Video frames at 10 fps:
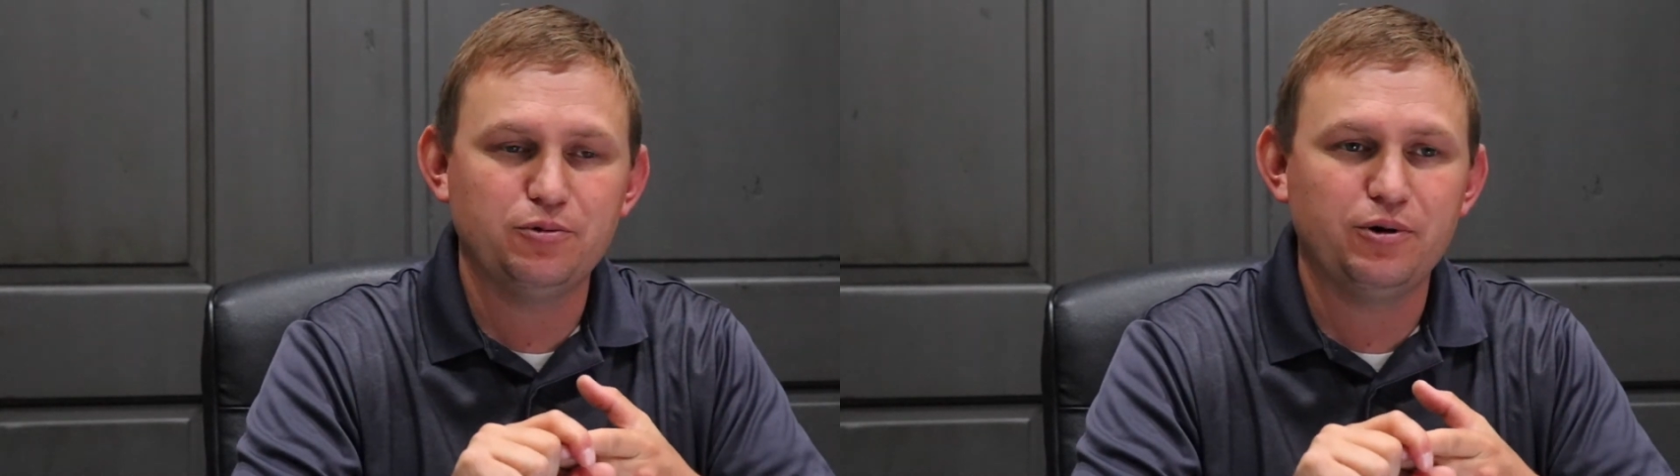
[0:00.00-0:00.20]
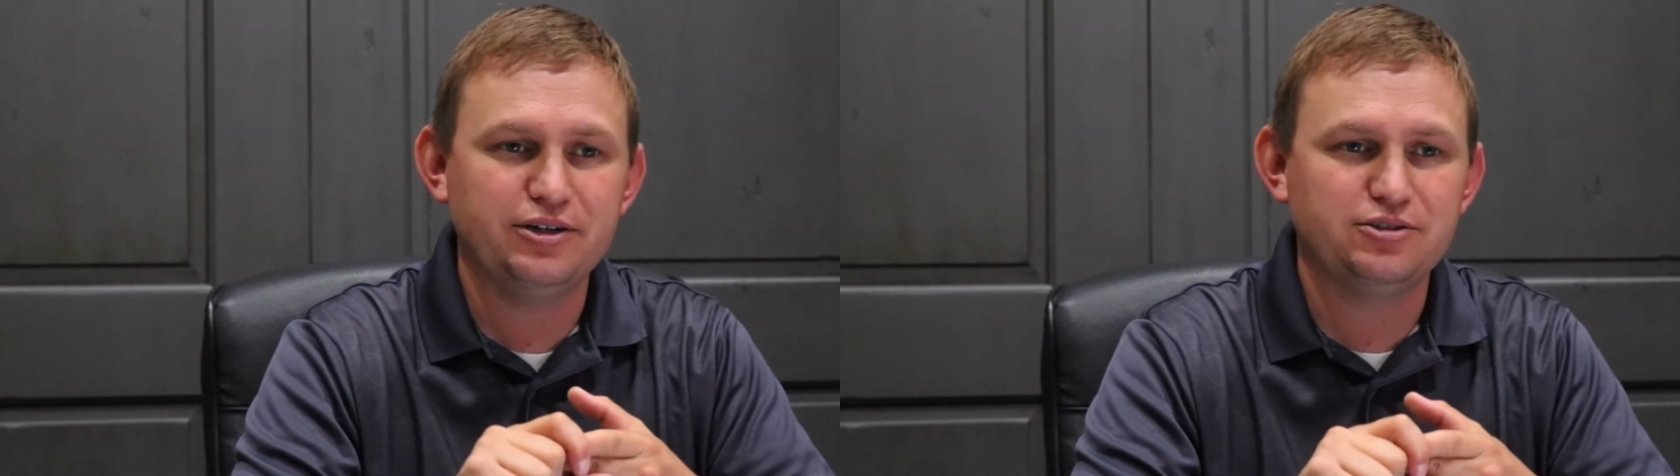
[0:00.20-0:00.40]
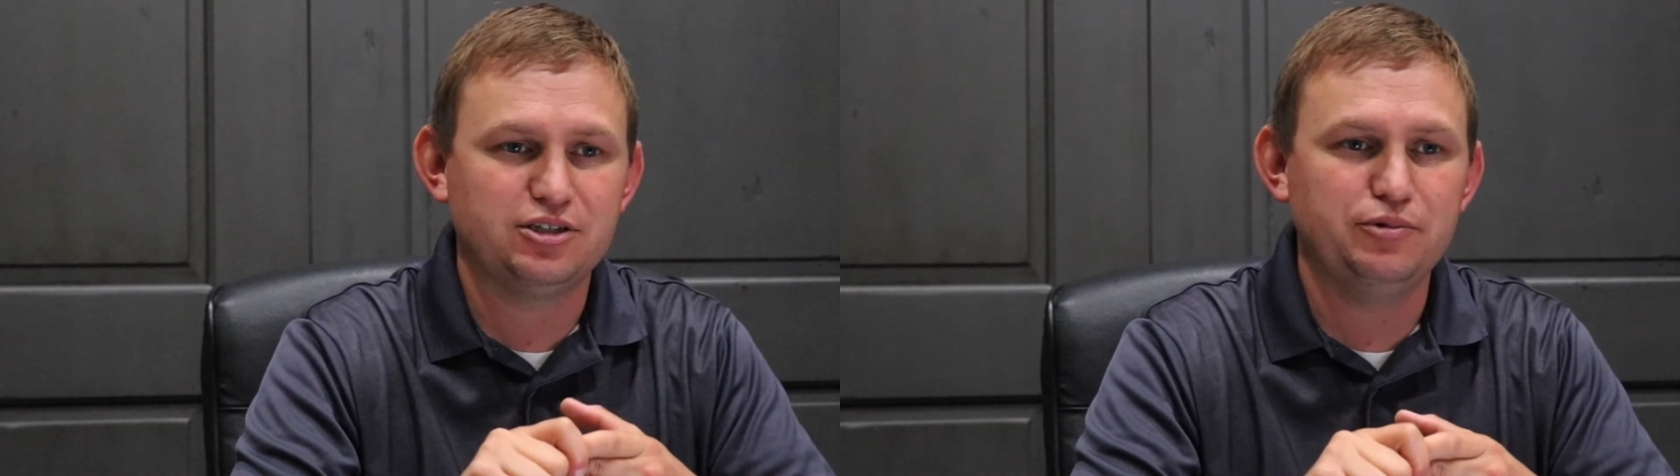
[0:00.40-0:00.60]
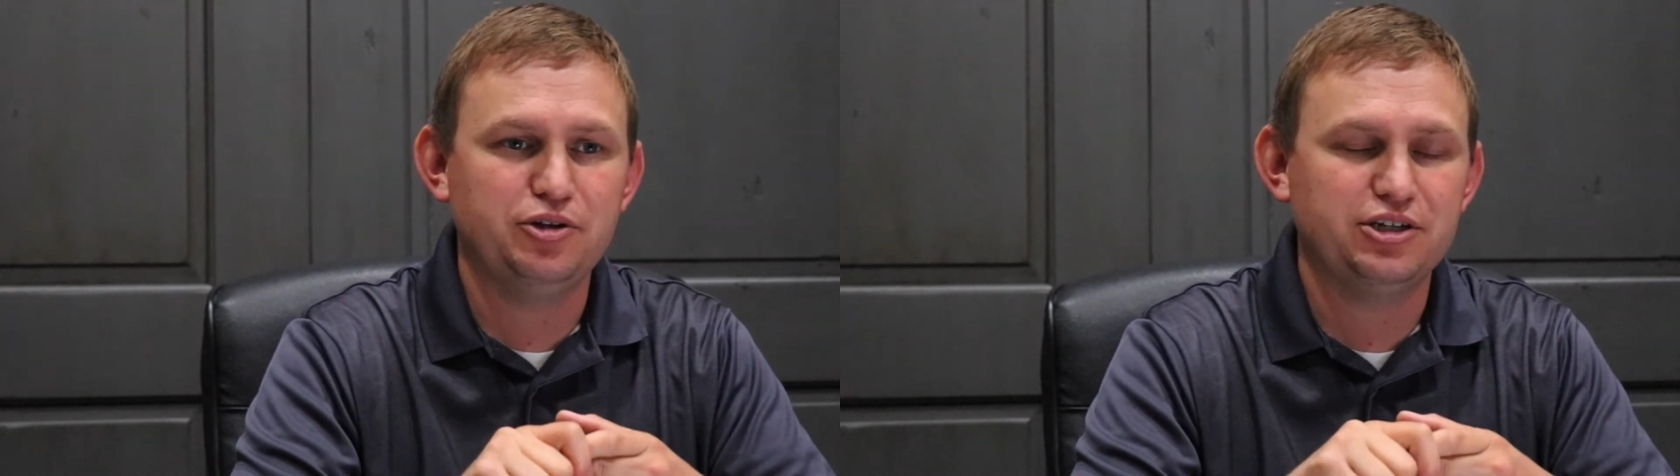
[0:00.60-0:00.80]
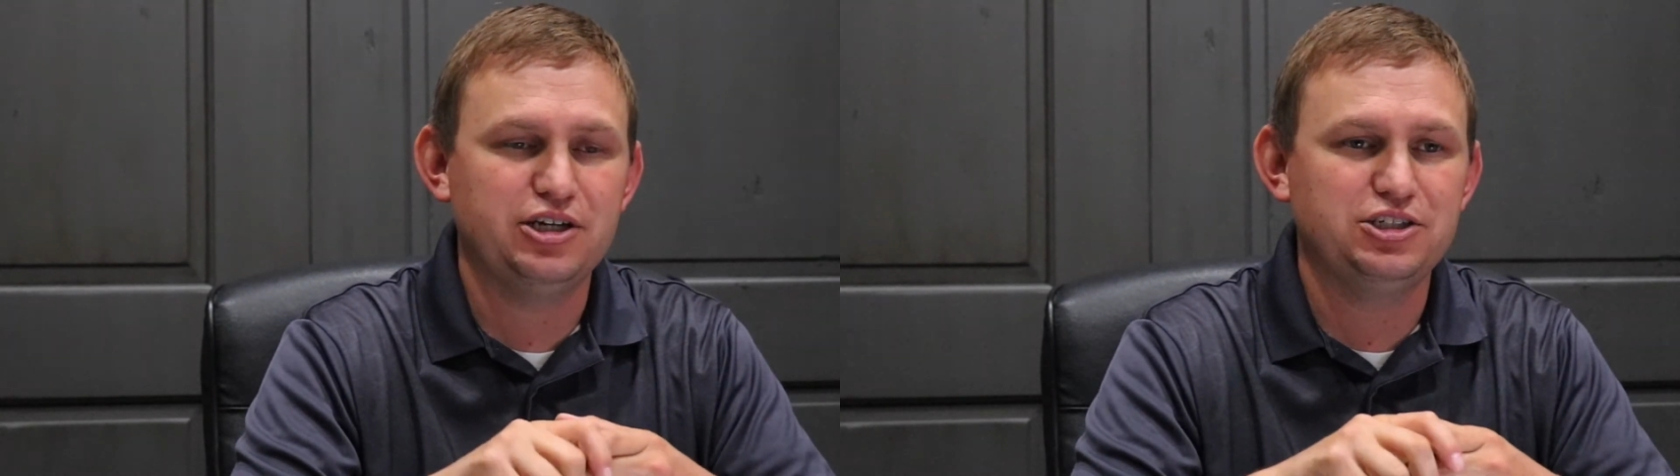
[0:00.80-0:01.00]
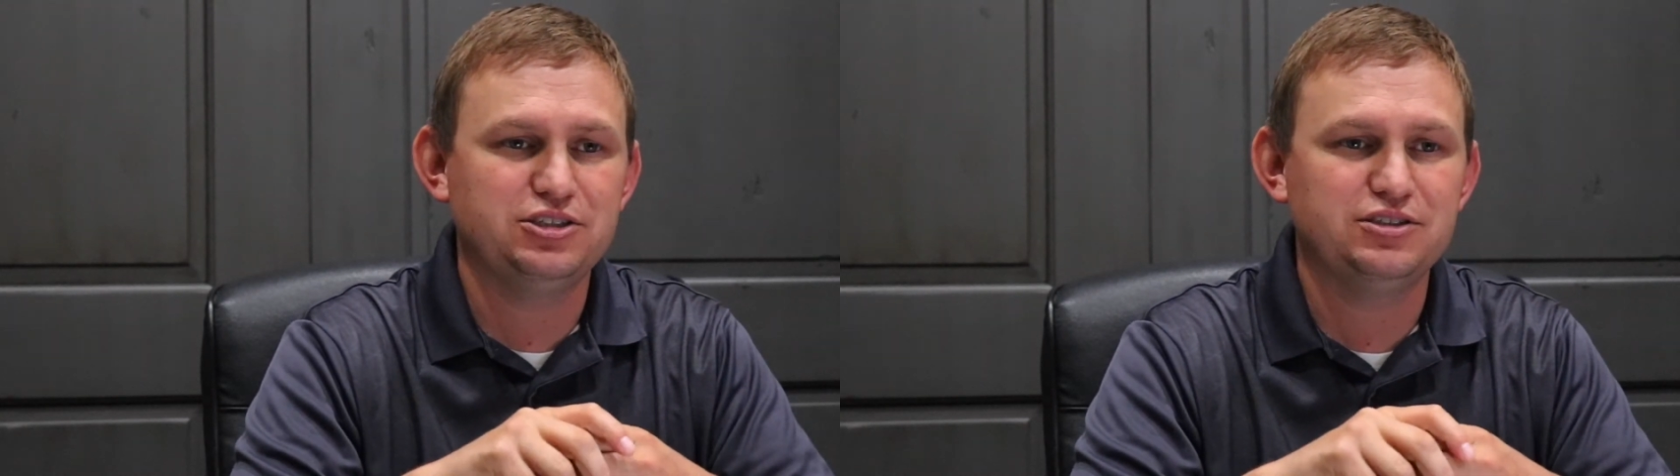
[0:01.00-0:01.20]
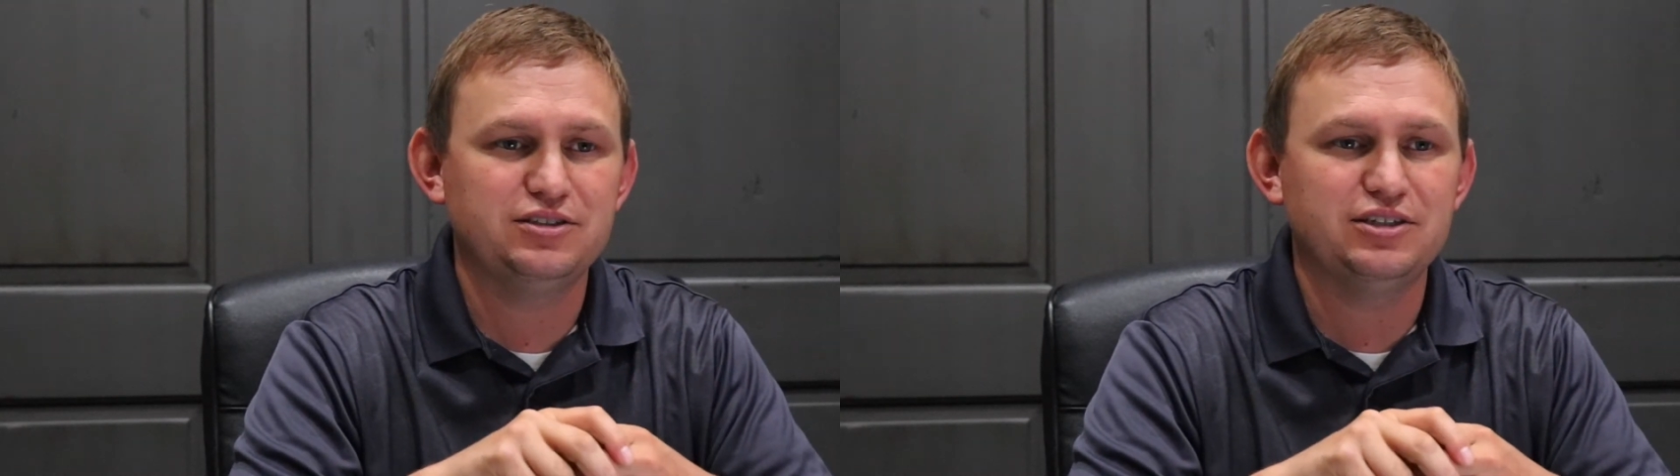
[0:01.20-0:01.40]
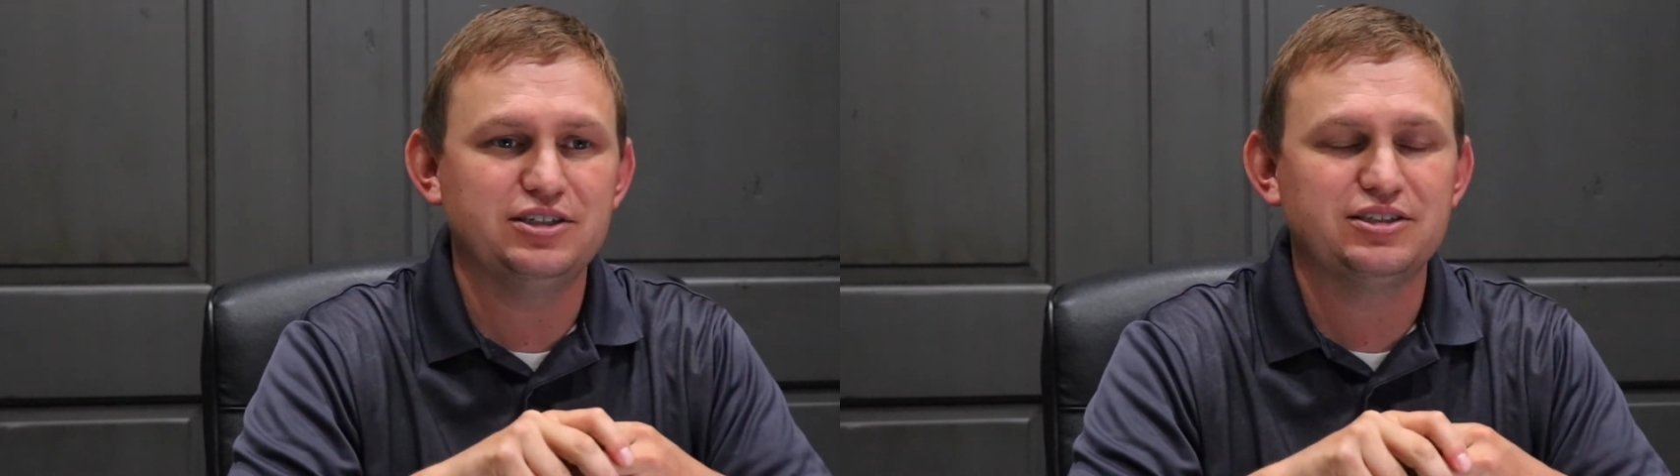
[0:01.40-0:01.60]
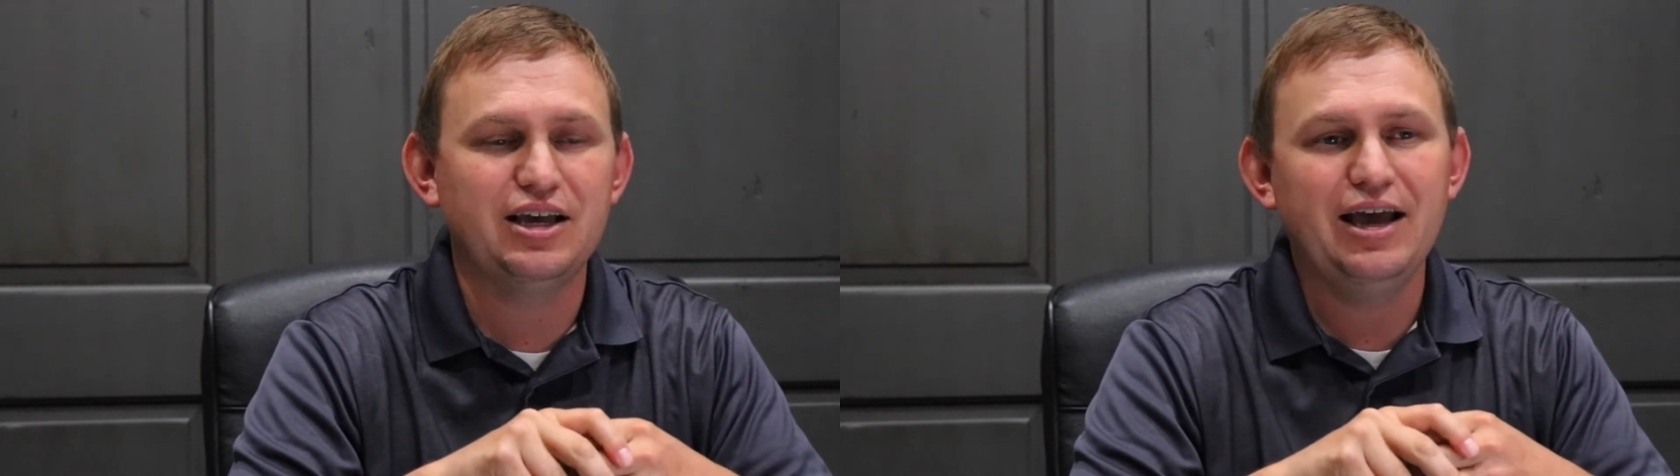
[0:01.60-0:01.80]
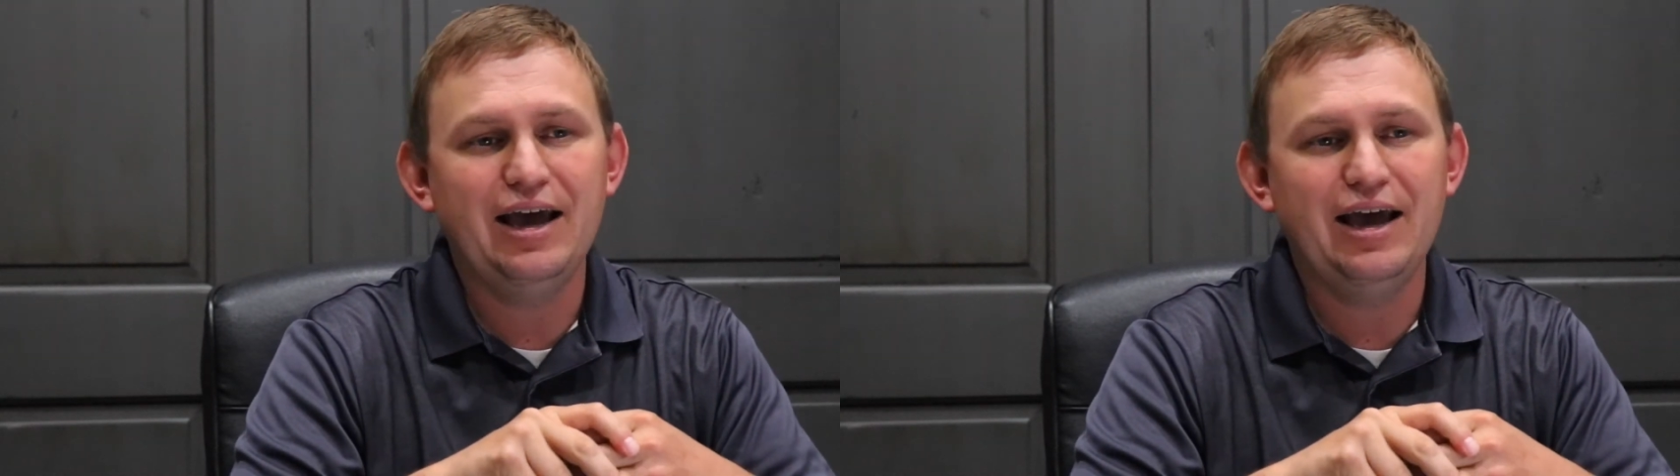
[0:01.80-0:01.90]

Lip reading: to wise communication is this: